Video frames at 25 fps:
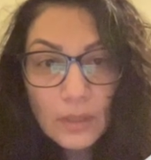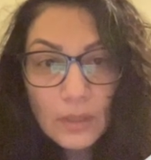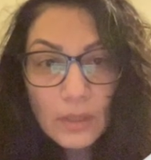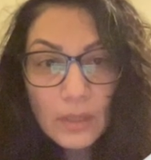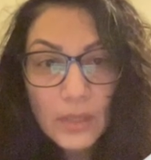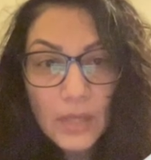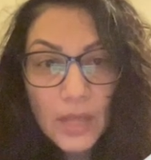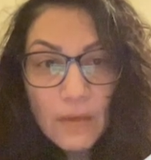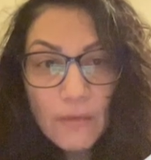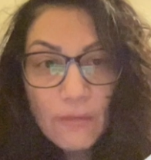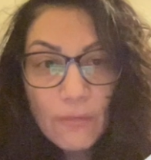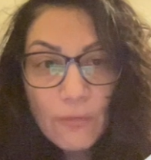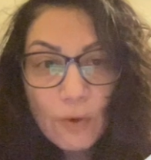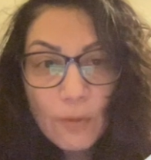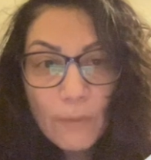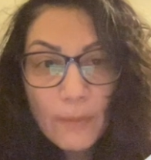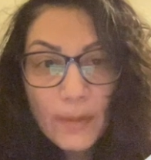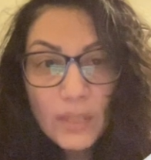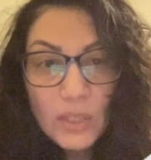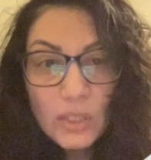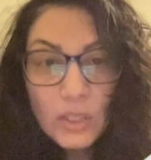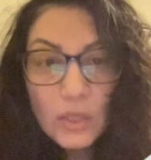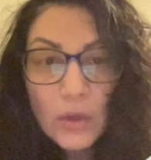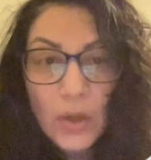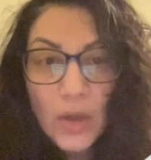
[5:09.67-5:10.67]
Now, for
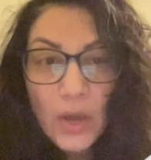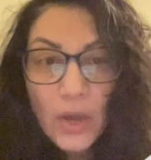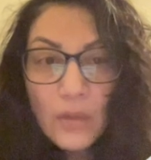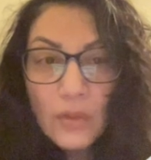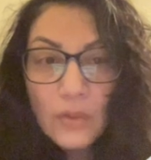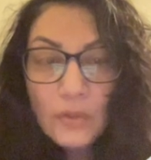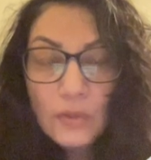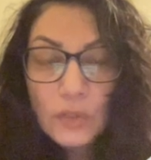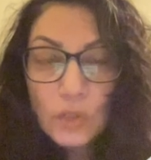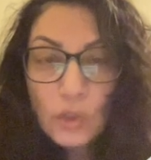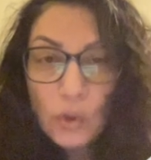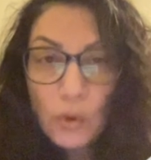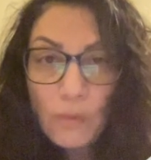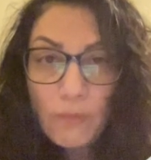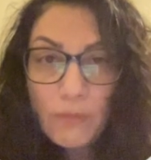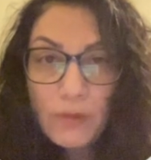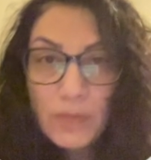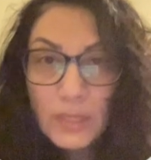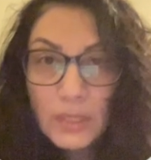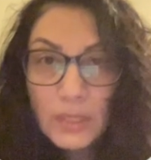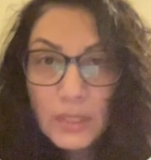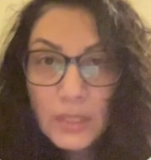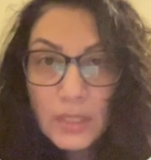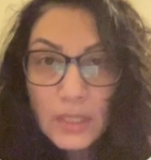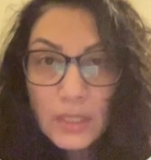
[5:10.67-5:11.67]
mental health
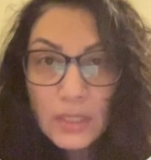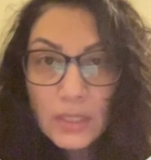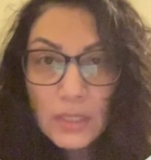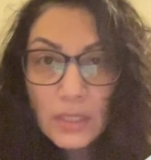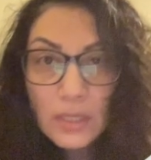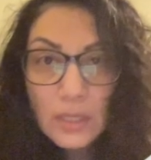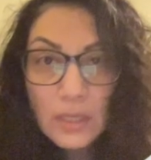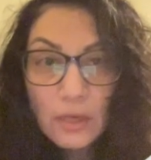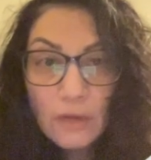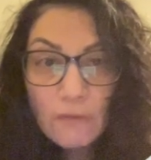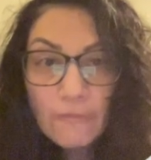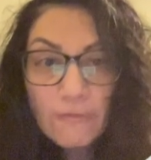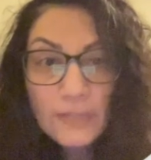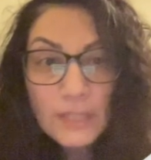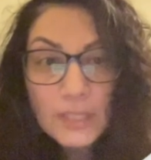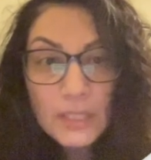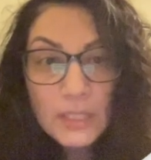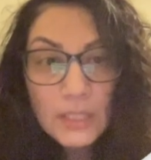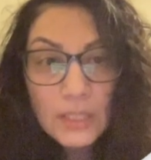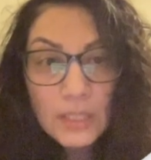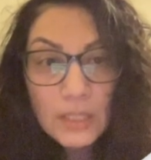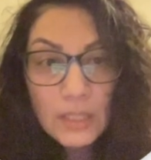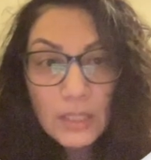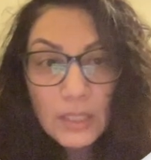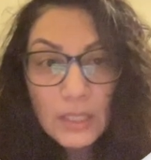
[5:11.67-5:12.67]
services in their
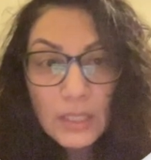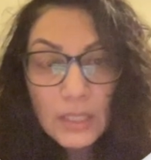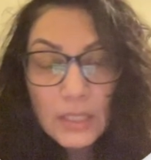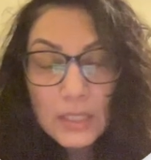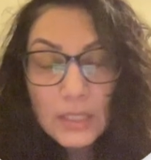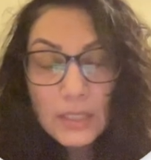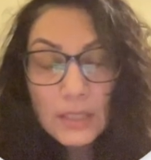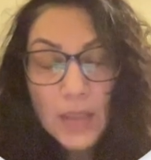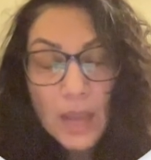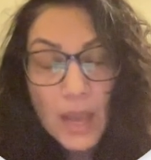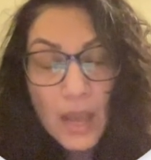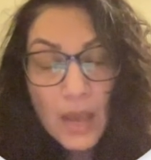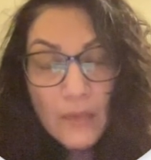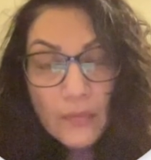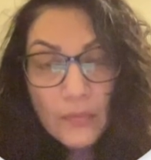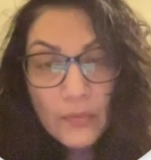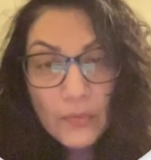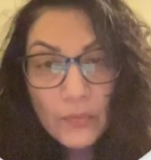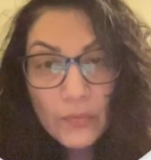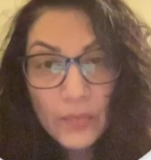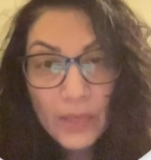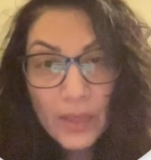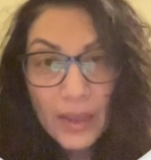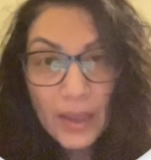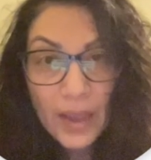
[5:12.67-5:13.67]
facilities,
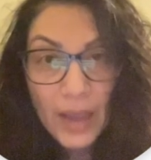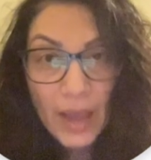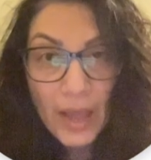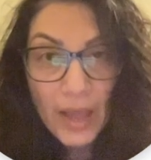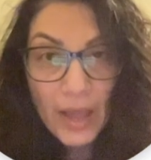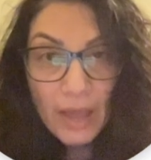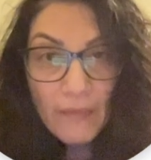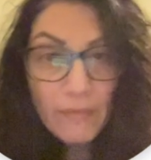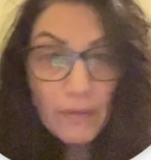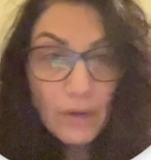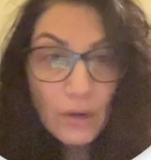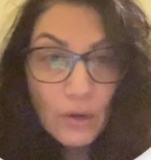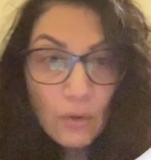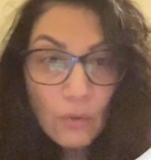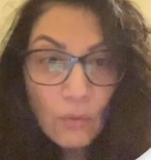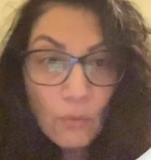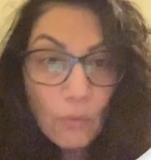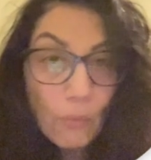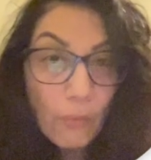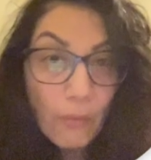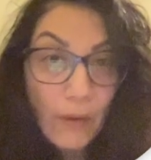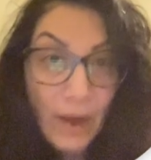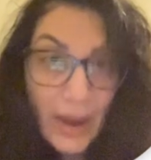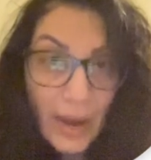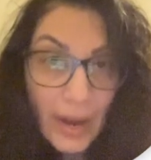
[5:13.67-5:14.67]
they have an
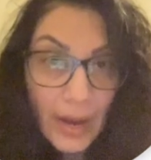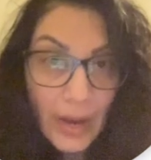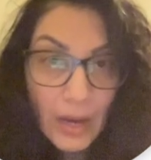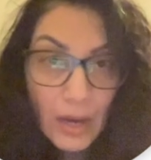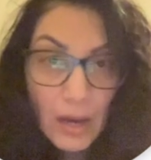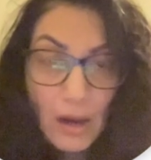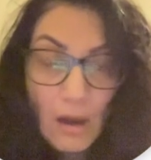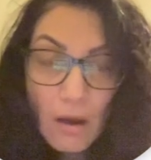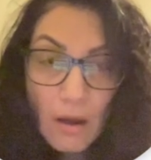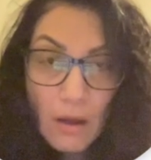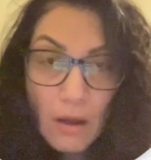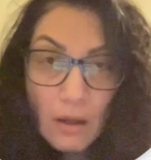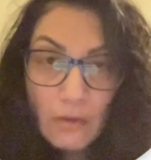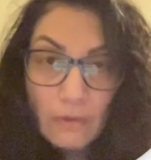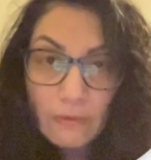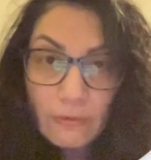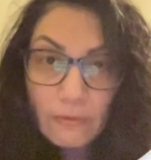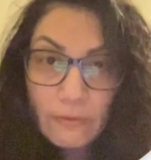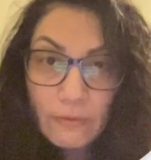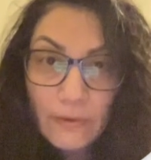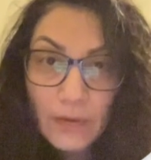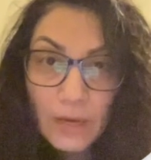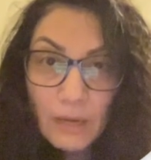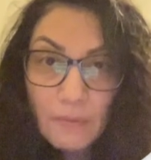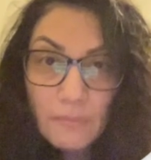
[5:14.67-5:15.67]
array of
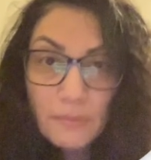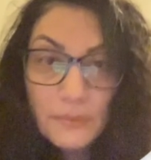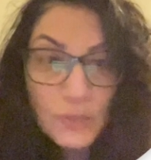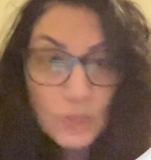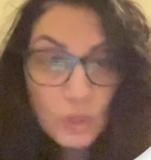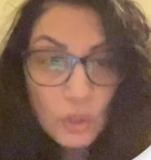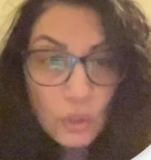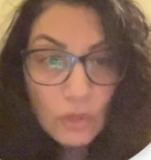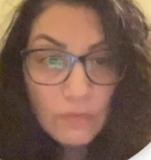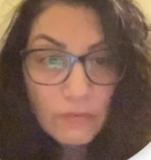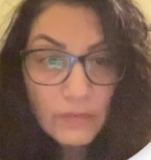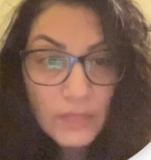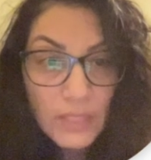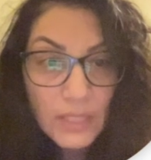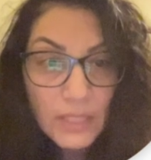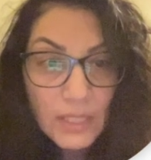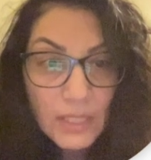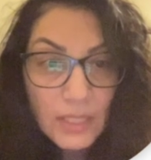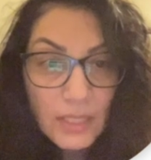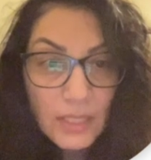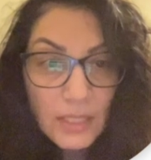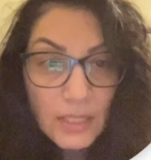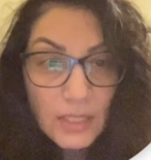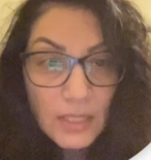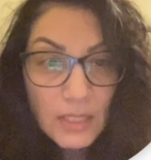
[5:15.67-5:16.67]

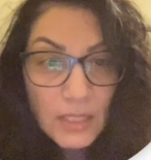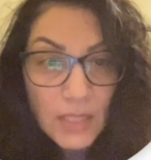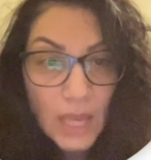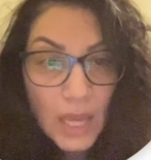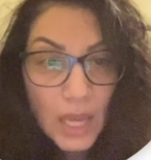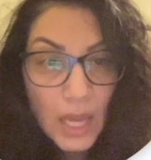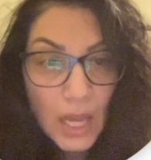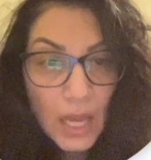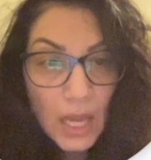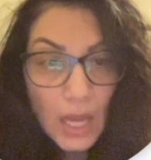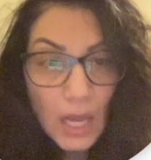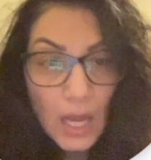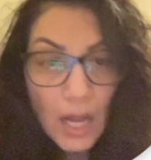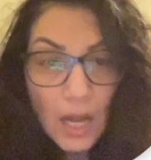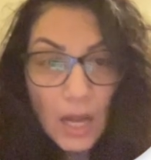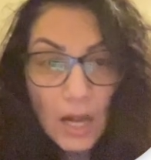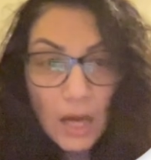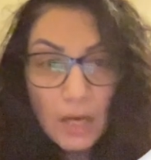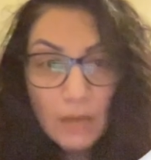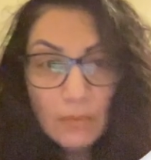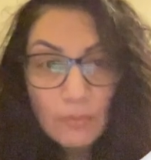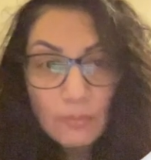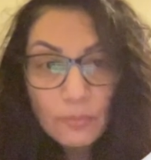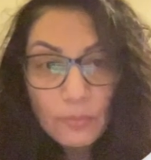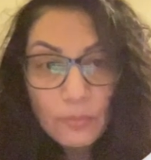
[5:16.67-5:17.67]
services
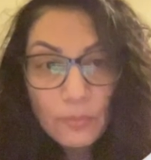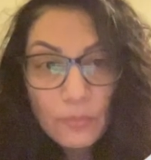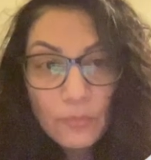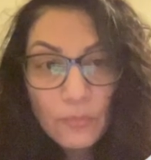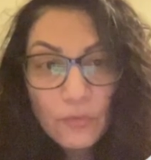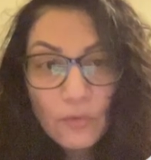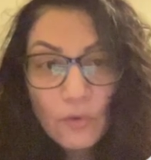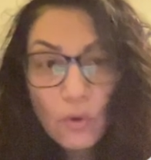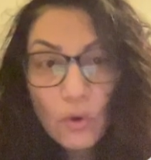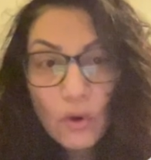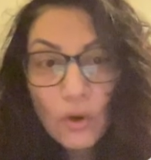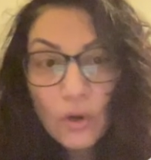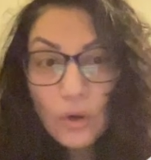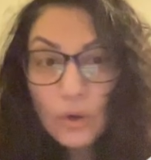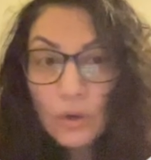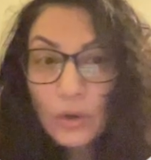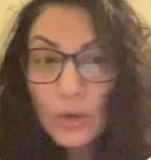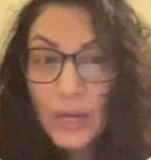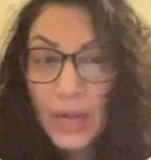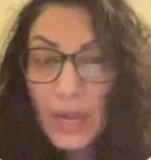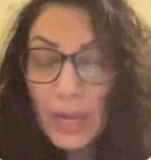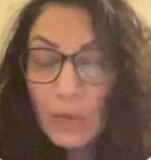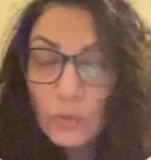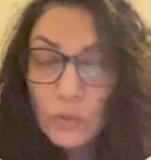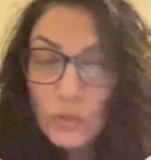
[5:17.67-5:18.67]
for
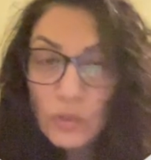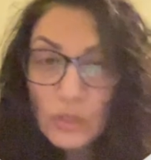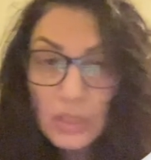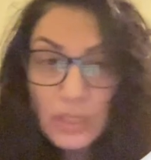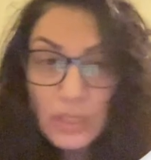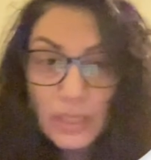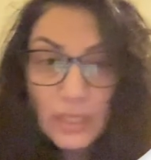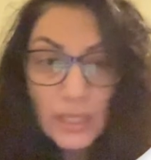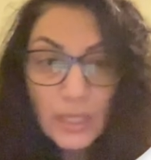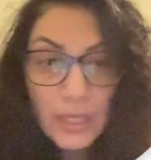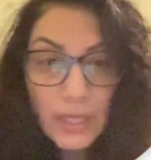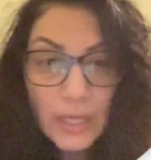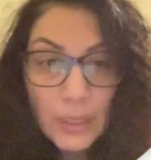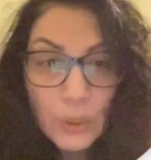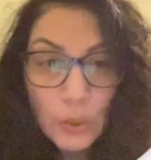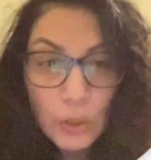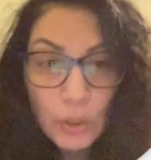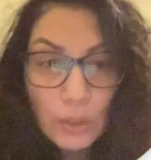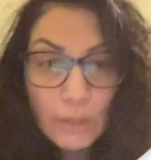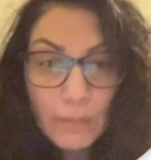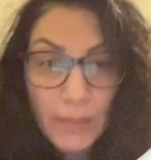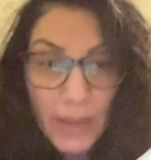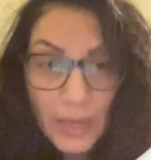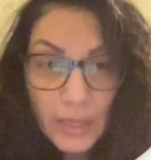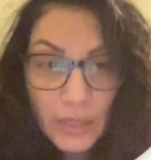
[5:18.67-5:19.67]
counseling,
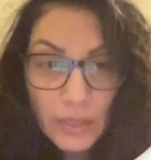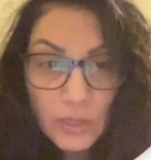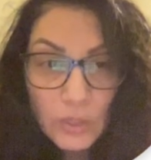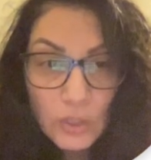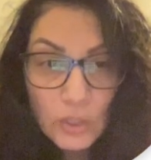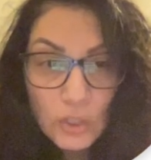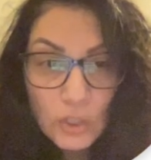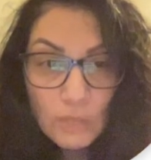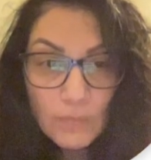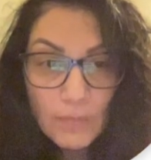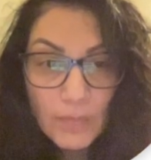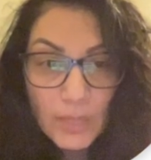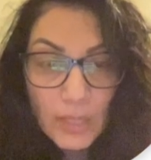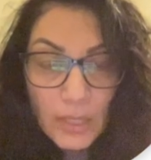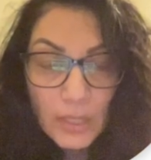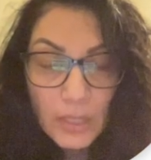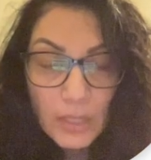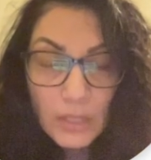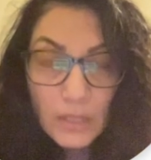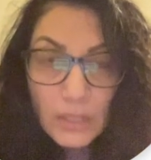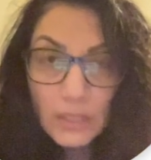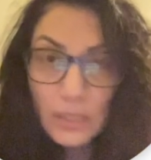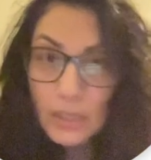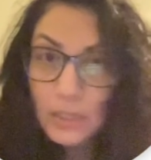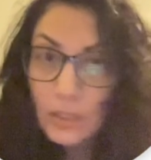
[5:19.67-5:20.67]
anger
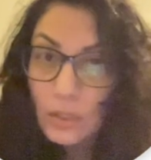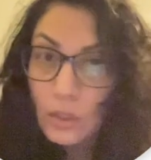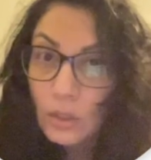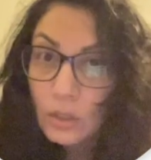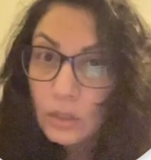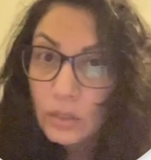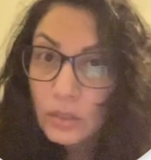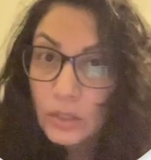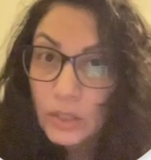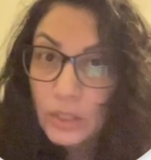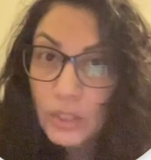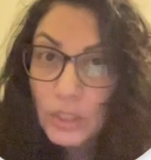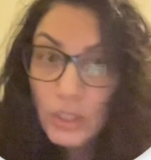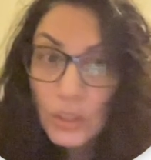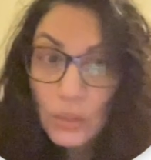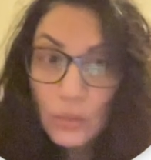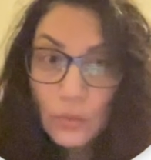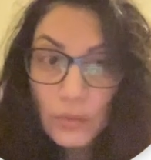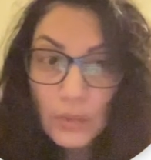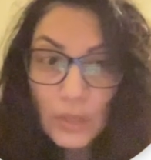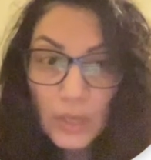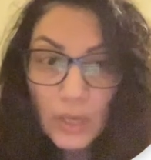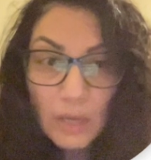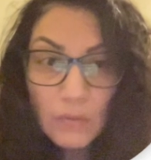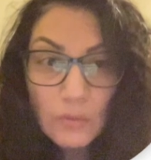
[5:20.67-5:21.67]
management, adult and
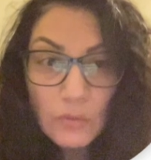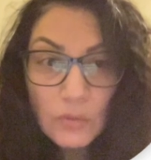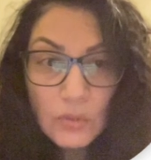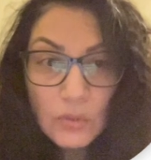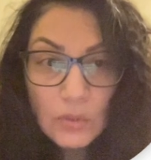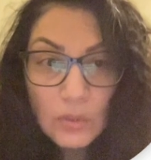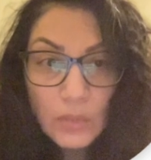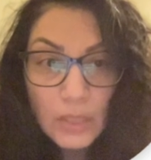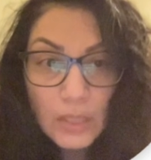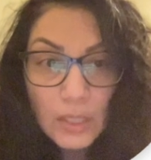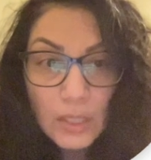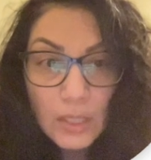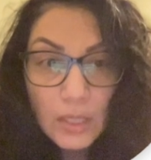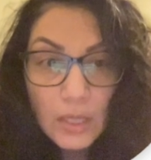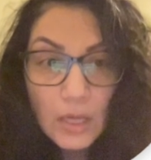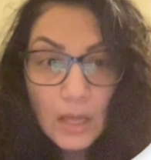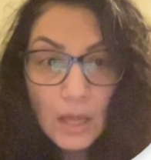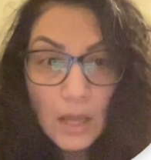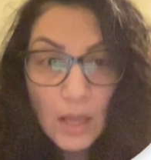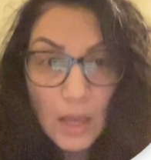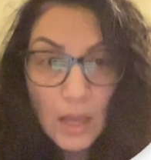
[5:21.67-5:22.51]
youth counseling.